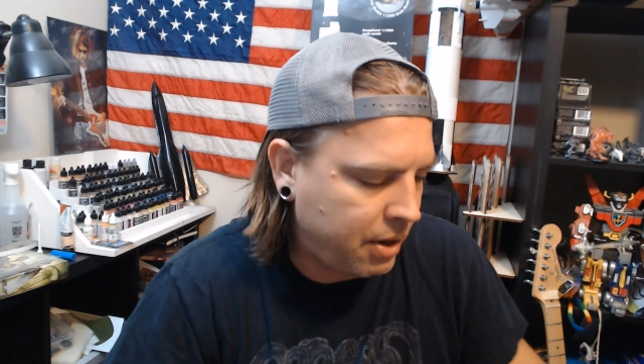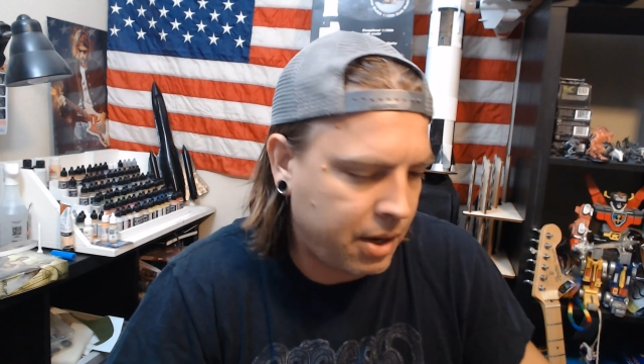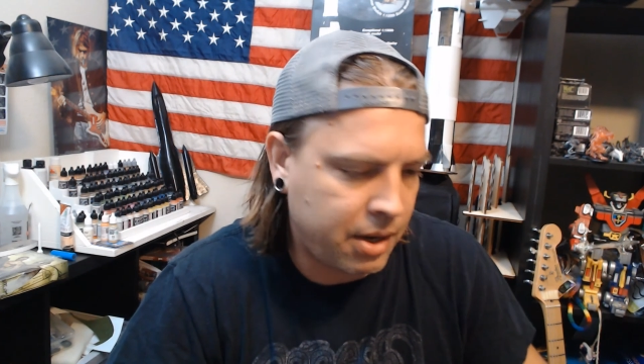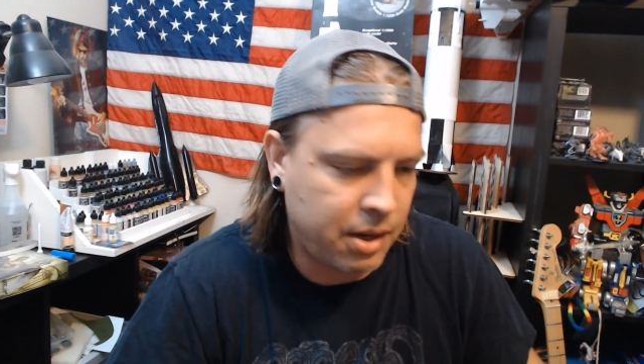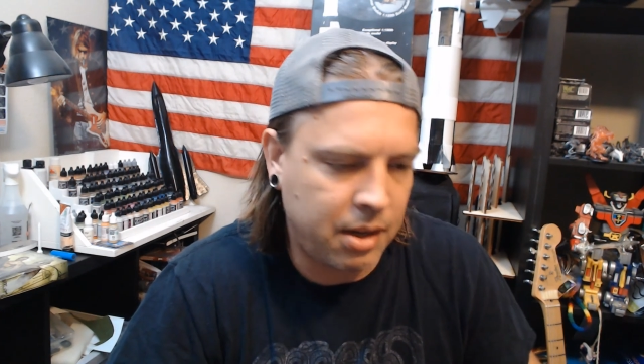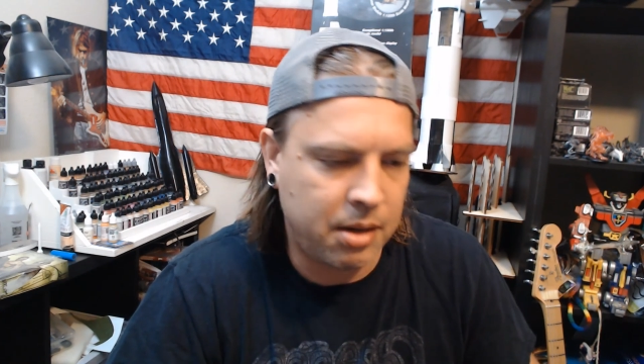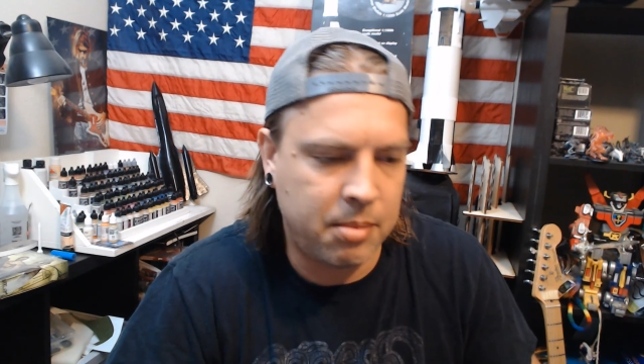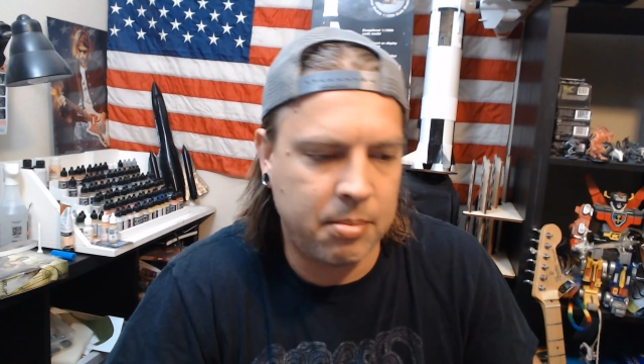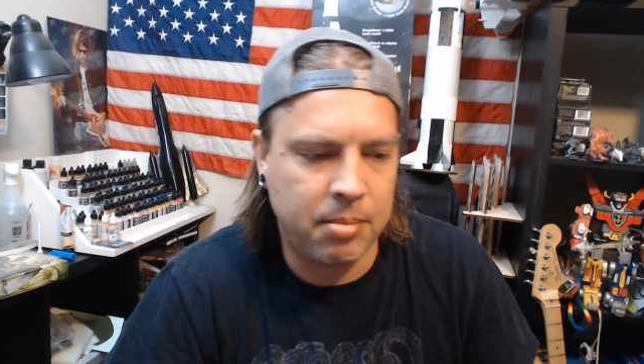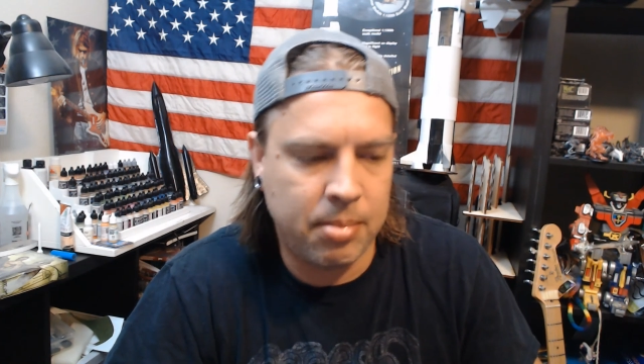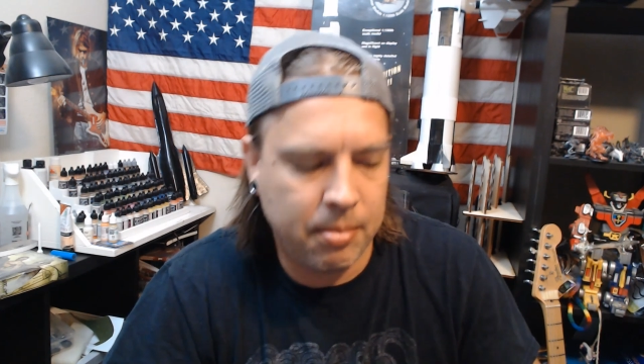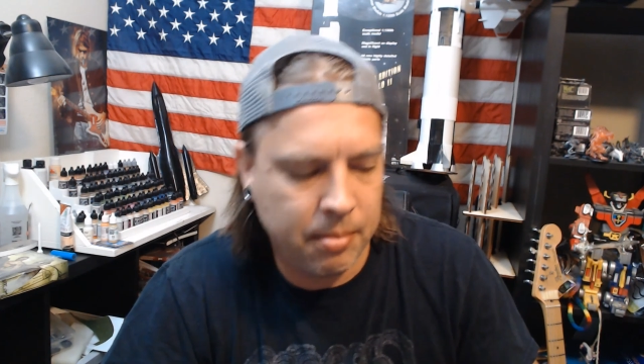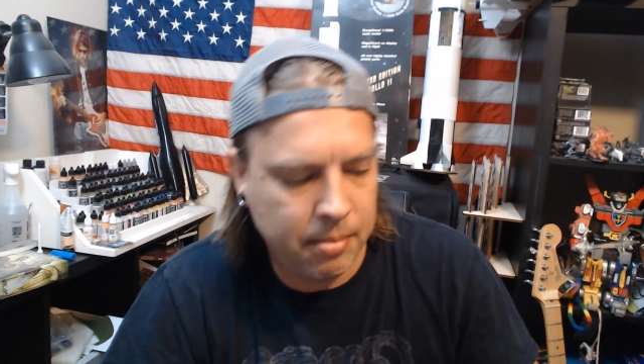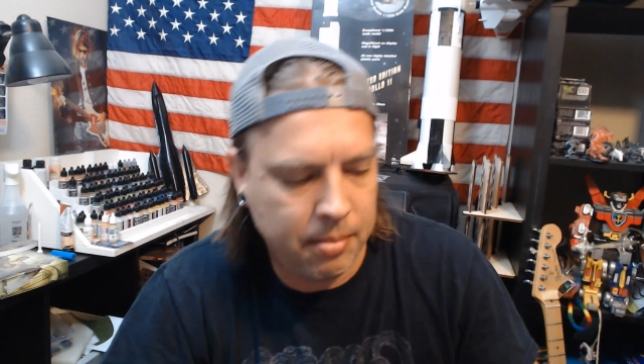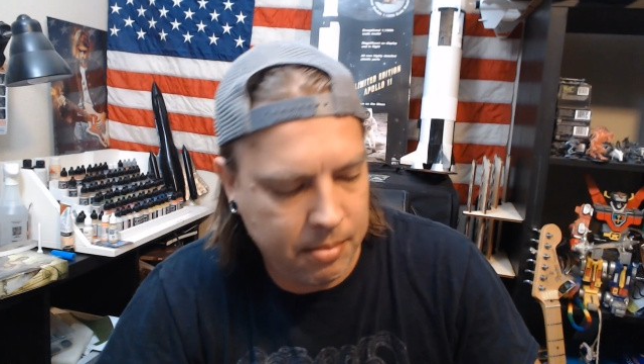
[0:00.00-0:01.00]
good
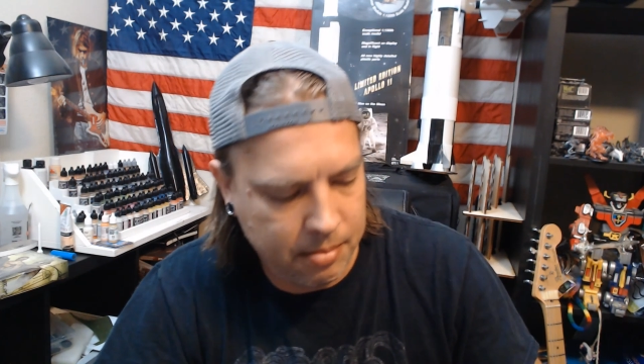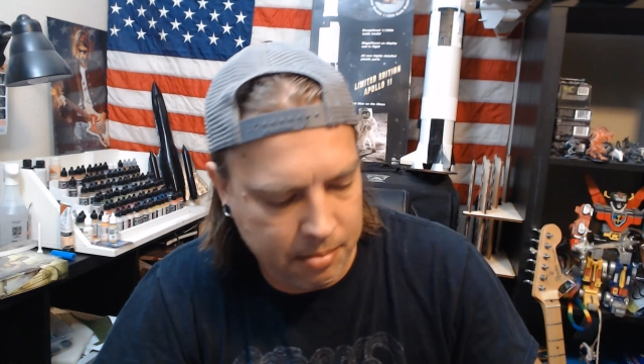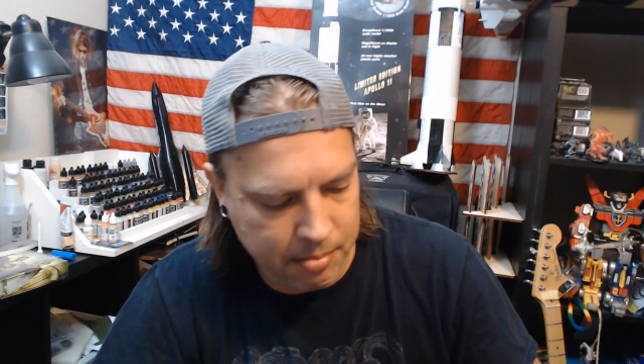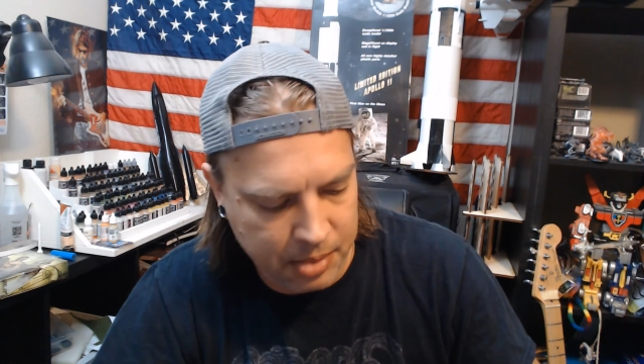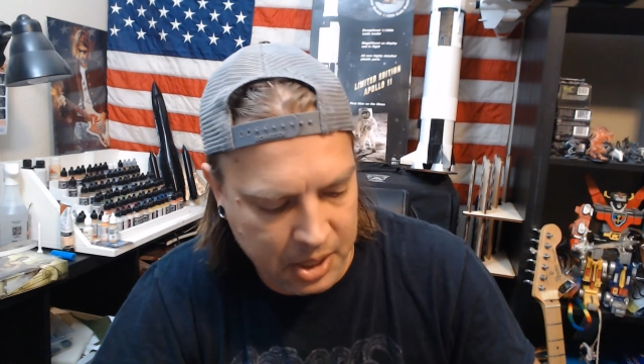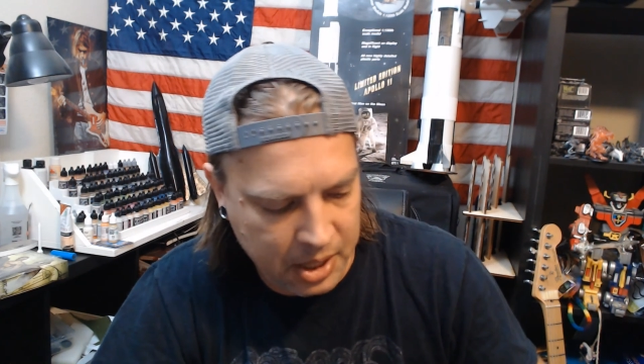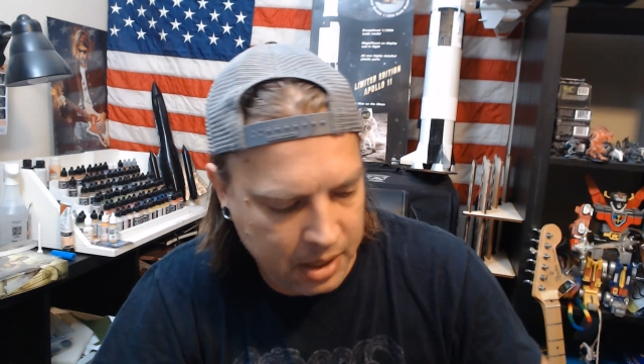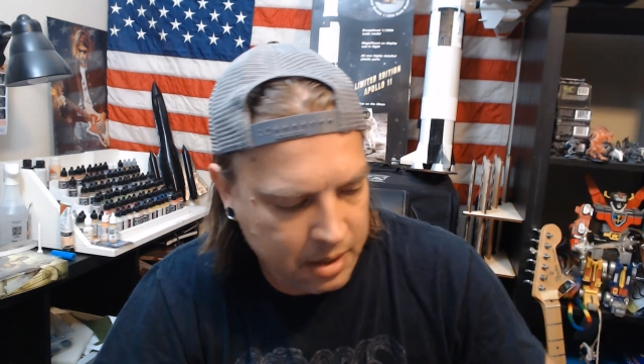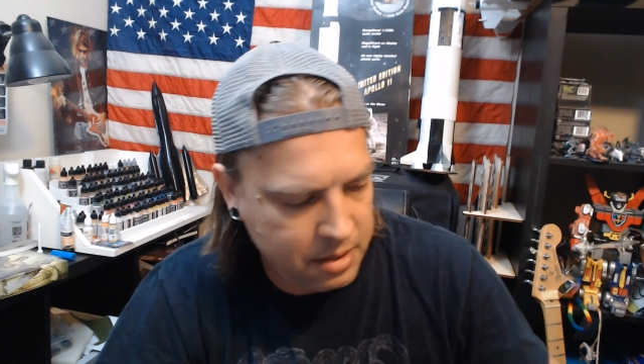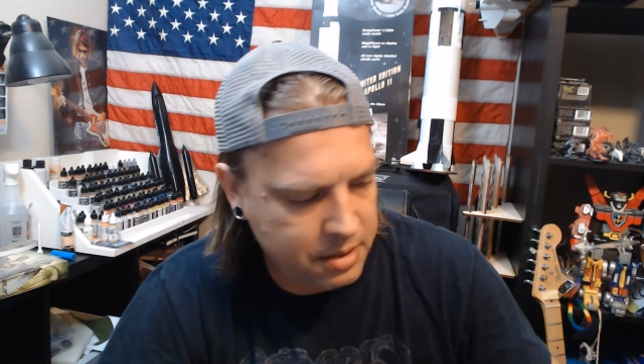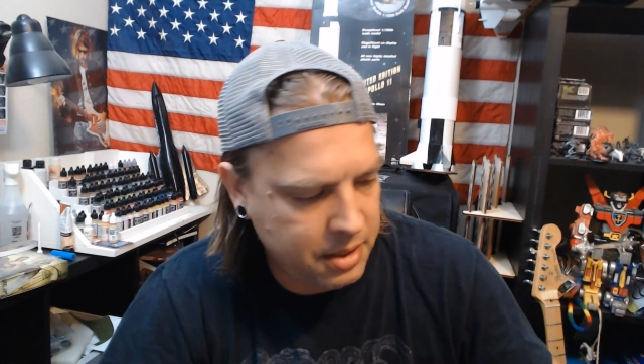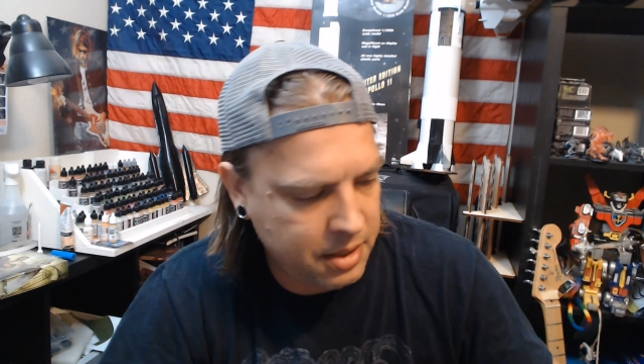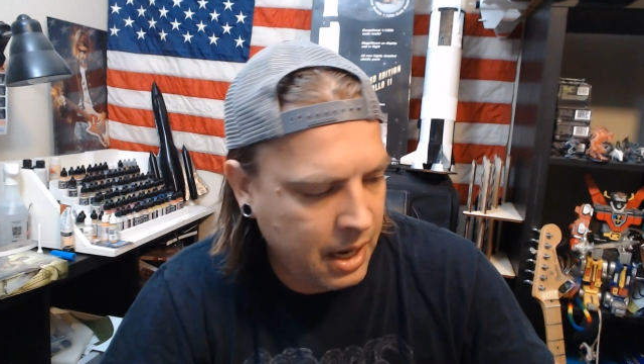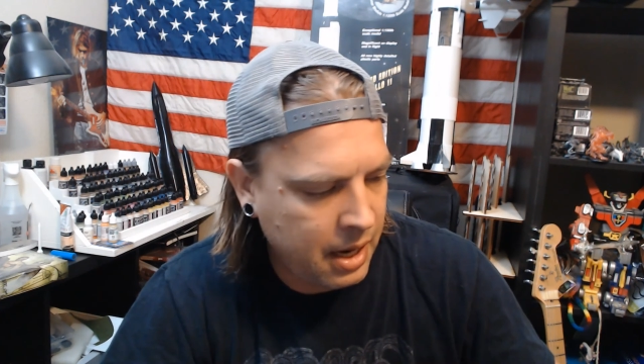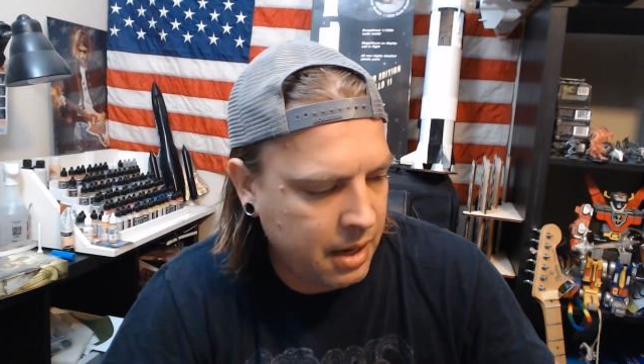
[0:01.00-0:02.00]
beginner
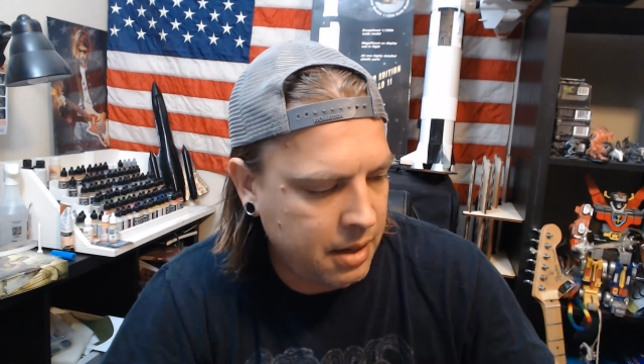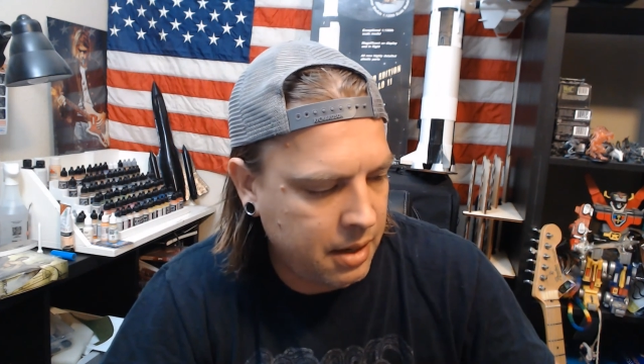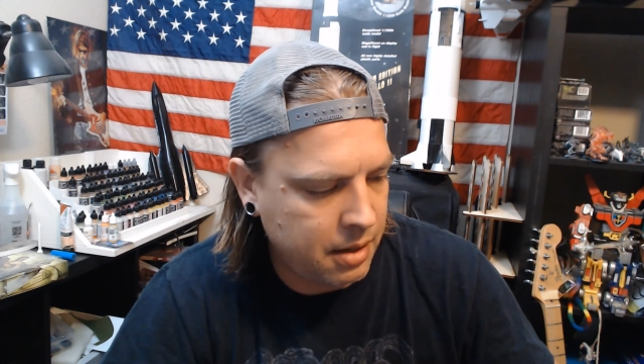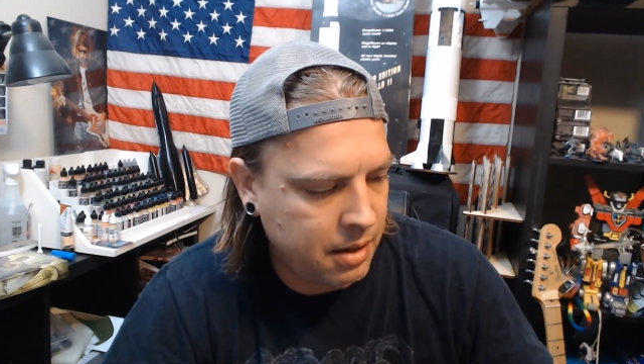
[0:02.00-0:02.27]
skate.